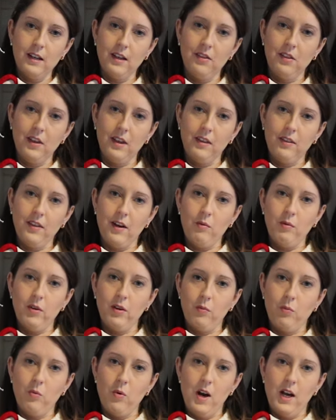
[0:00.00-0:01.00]
I think that would
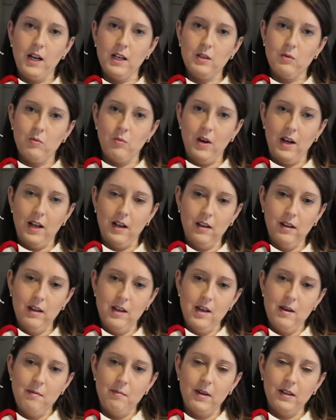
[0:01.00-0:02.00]
have worked well.
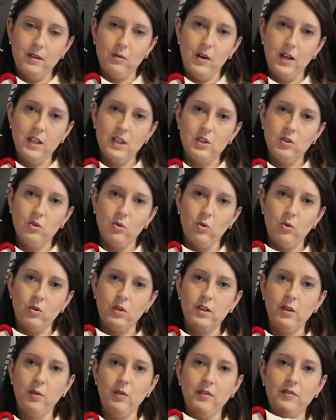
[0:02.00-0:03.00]
But it's quite
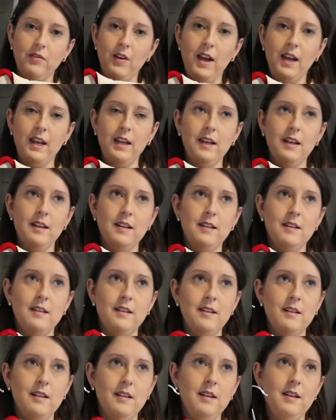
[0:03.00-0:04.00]
short, so it's very
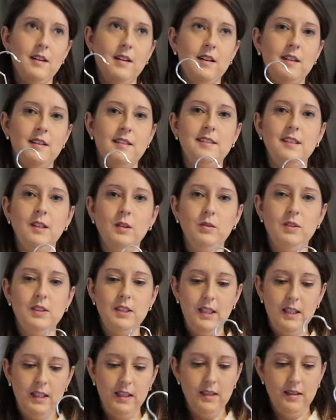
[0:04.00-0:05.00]

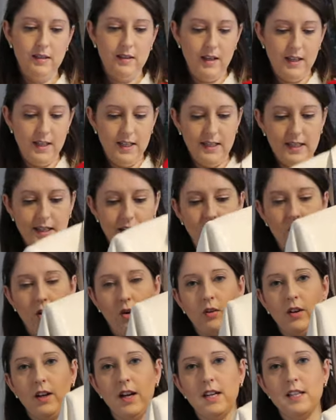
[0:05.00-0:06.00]
suity. I need it
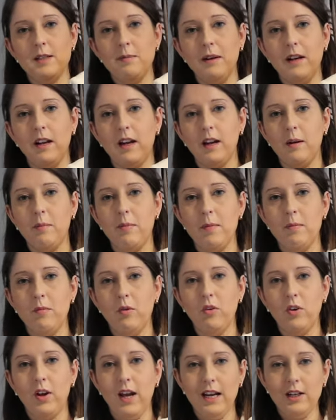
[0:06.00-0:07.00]
longer to be like a bit
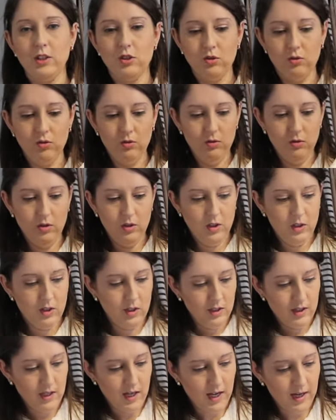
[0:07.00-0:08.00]
more casual.
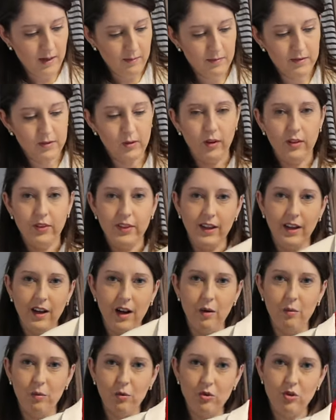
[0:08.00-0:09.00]
So I think
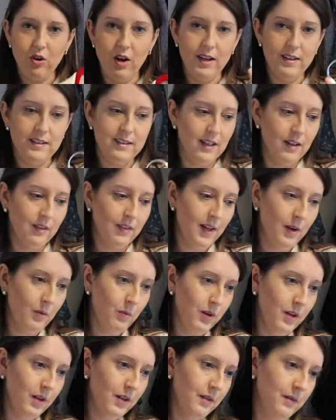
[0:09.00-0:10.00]
I will try and sell that
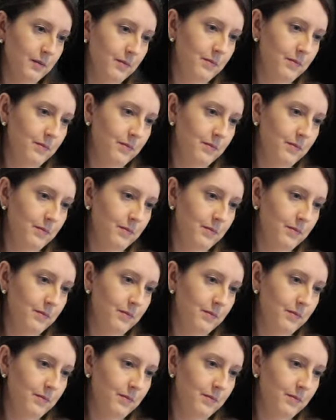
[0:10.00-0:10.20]
one.